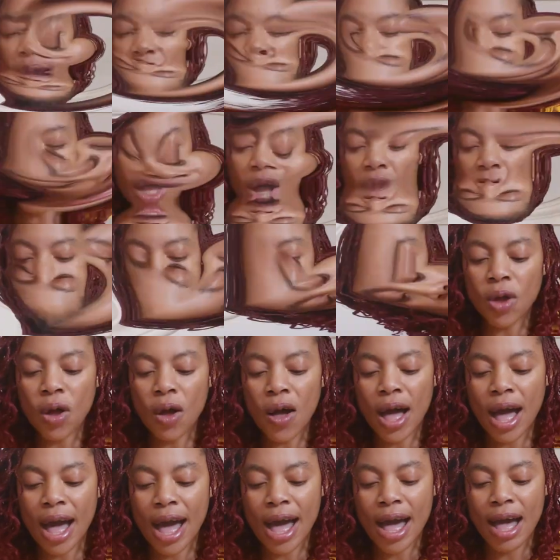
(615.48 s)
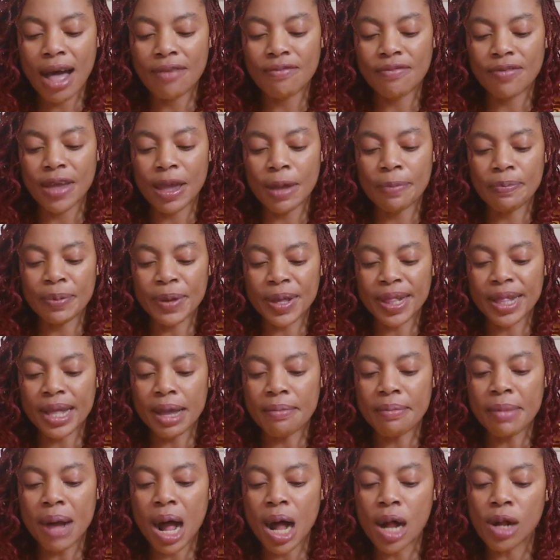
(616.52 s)
it also have
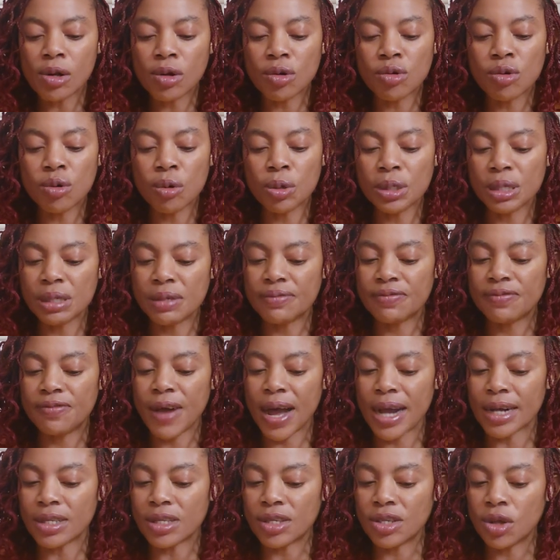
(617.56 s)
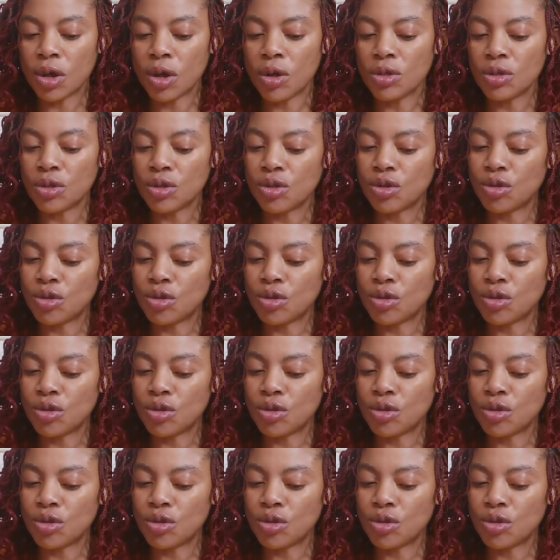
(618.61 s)
epidermal growth factor